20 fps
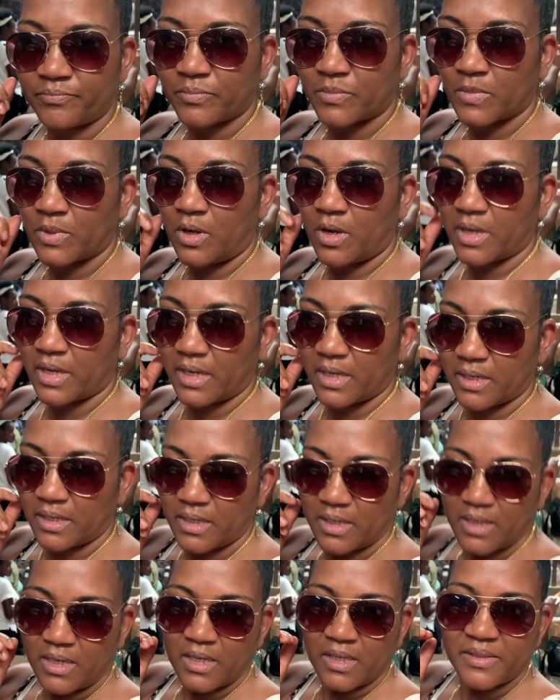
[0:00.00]
Okay,
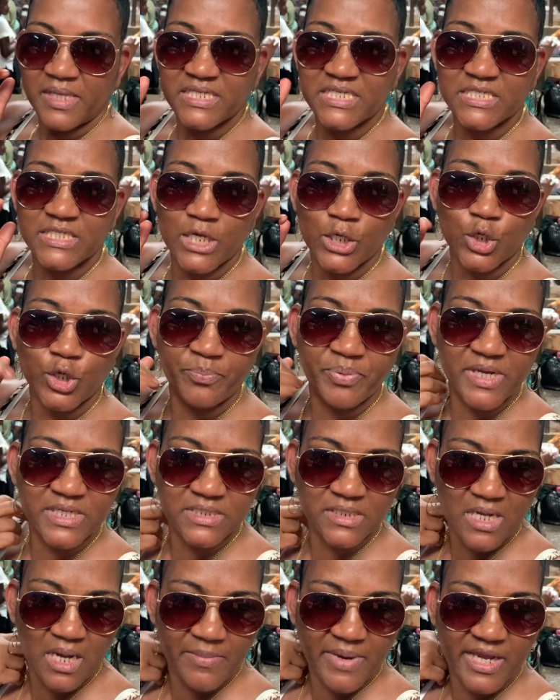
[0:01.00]
this is a good place to
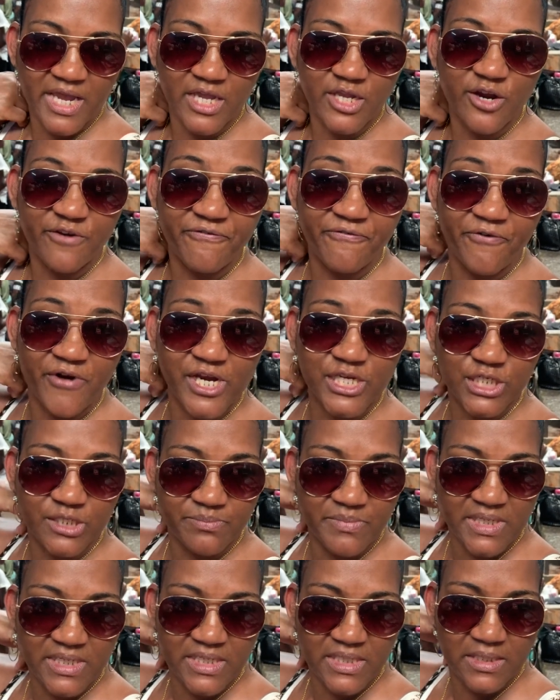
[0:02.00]
come and get your fresh
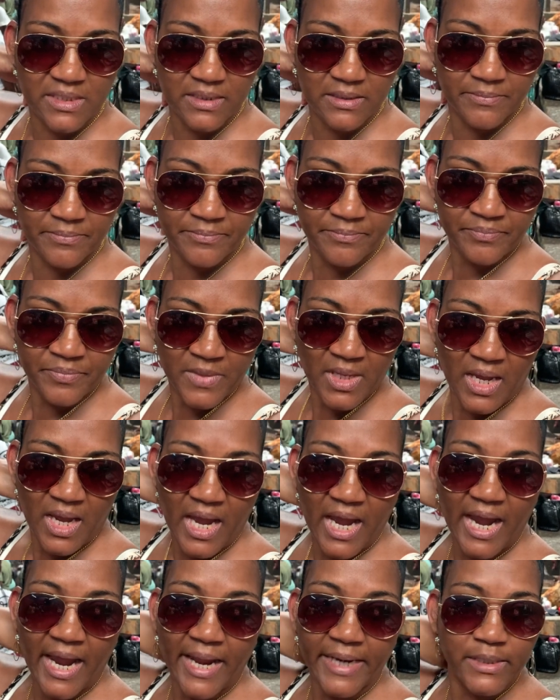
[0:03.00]
meat.
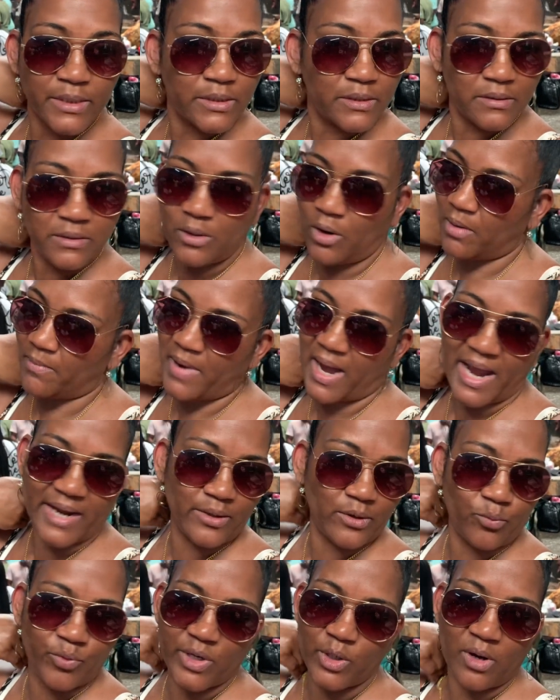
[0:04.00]
And
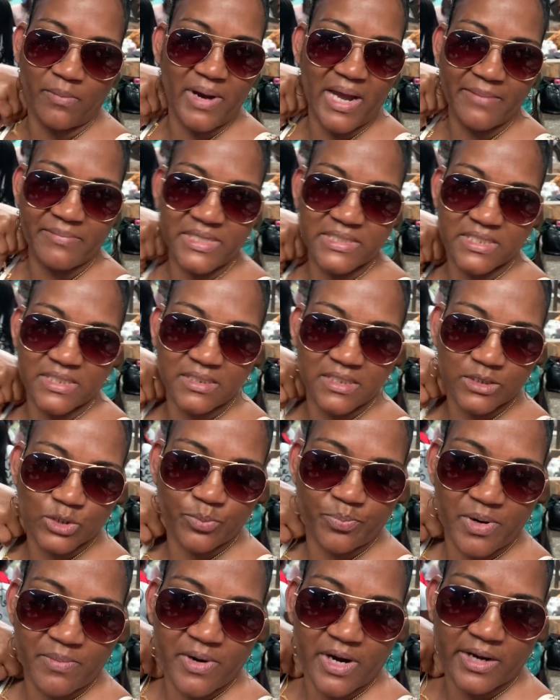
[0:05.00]
we don't buy meats in the
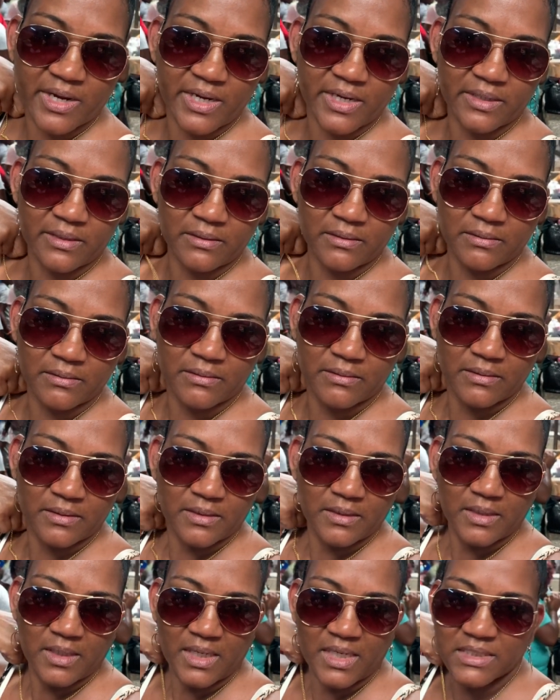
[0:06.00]
supermarket.
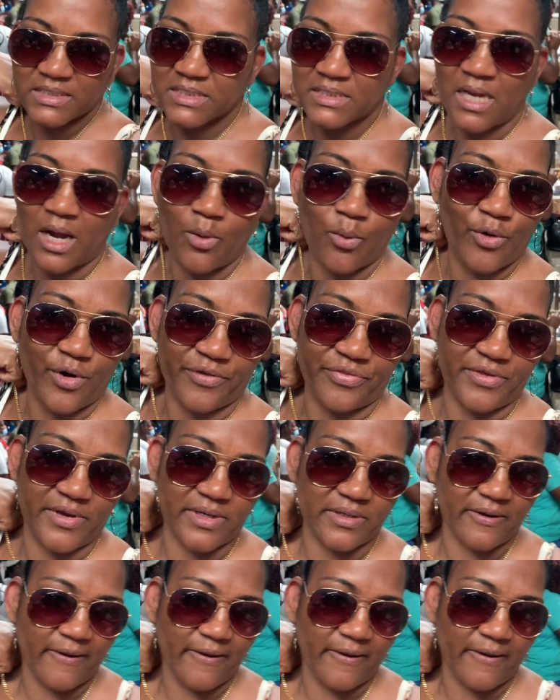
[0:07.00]
It's not worth it.